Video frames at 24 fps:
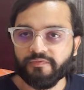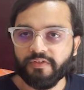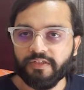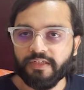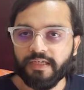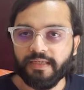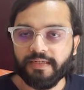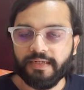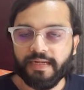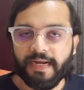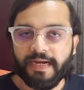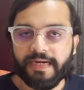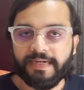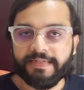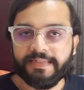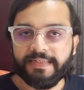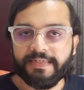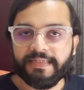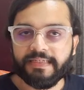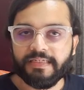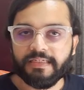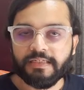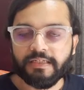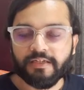We are
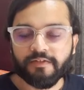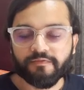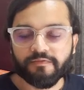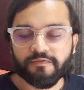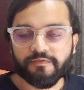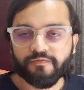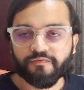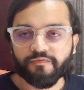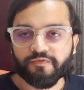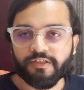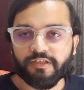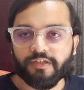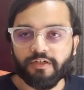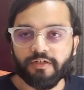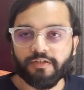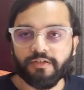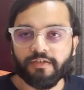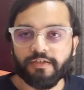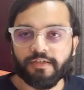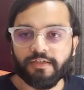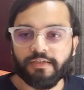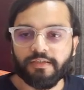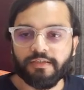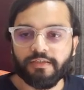adding
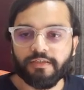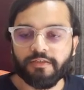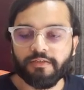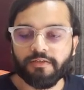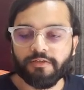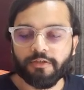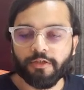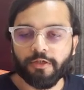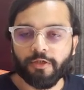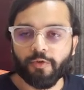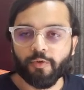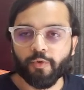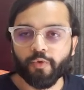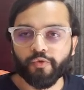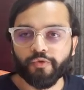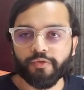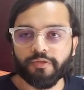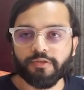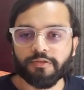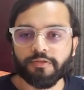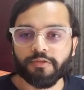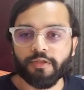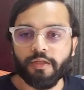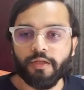1500 in the
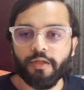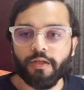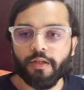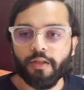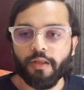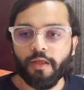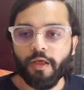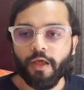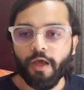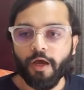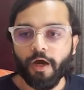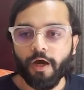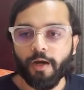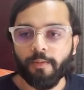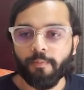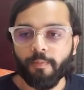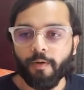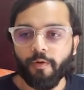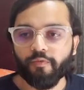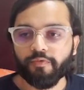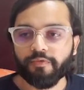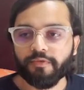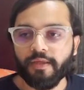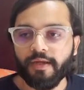original
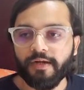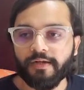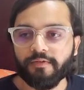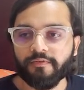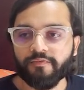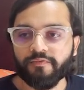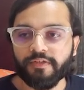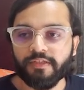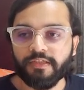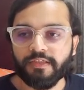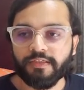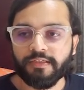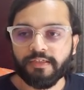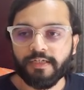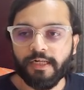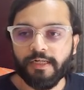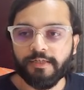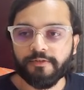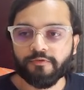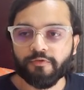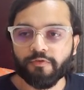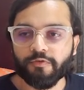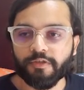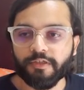amount that we
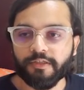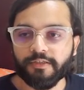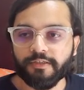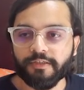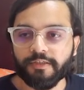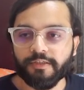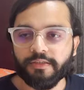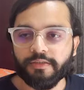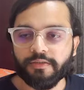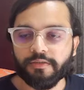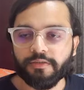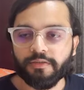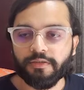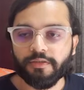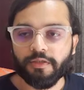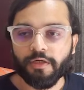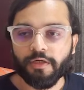calculated